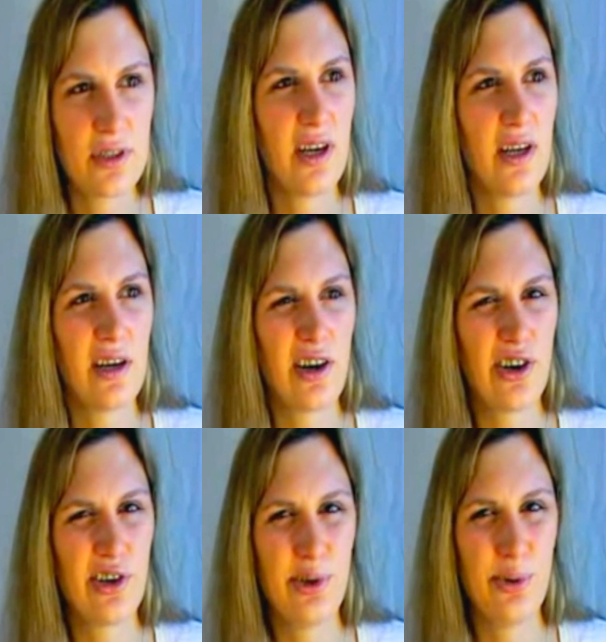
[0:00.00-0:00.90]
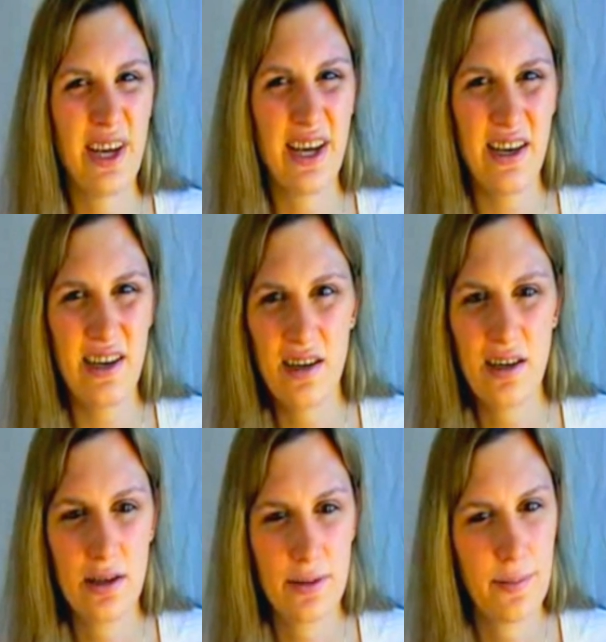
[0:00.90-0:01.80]
then aren't you gay?
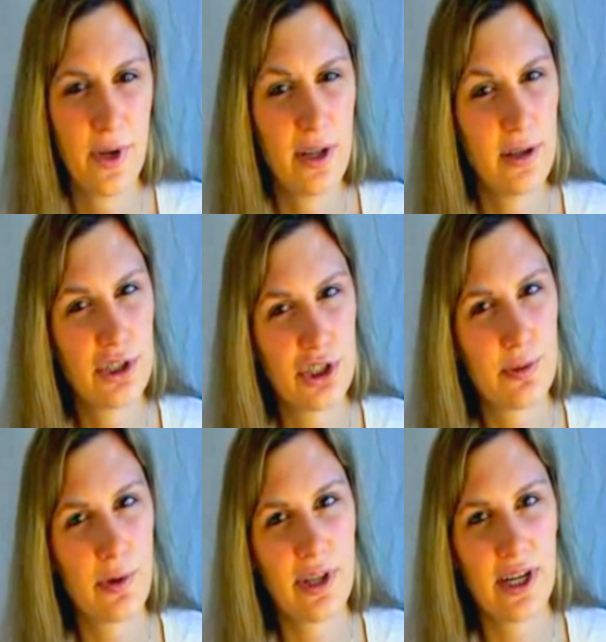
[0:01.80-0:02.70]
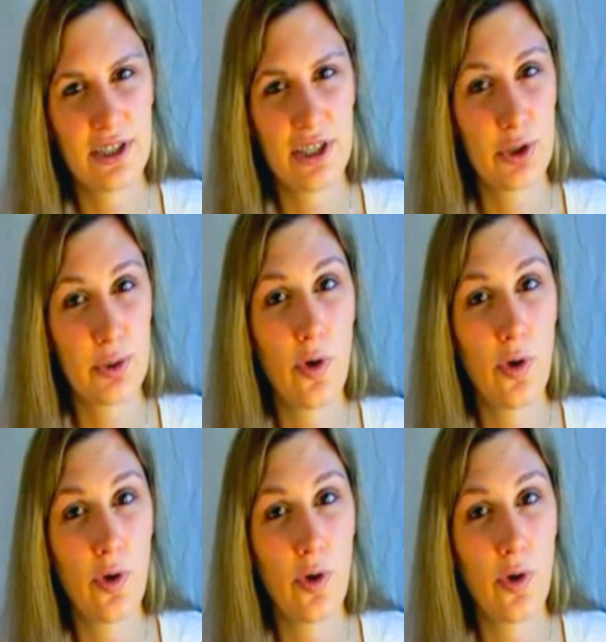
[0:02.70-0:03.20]
This is where all that sexual